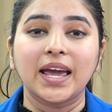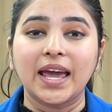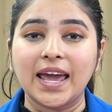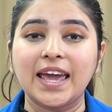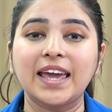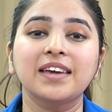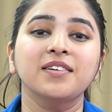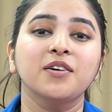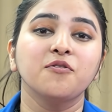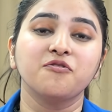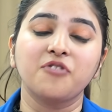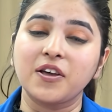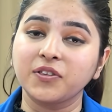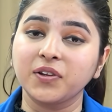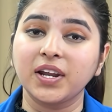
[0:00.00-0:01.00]
A.
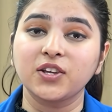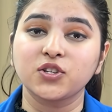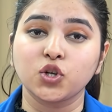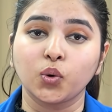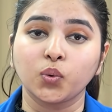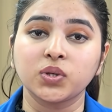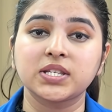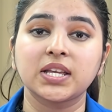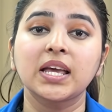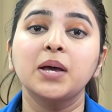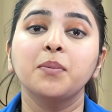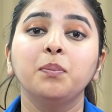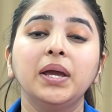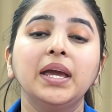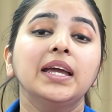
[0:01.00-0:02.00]
Weathering zones,
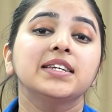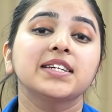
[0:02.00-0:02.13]
B.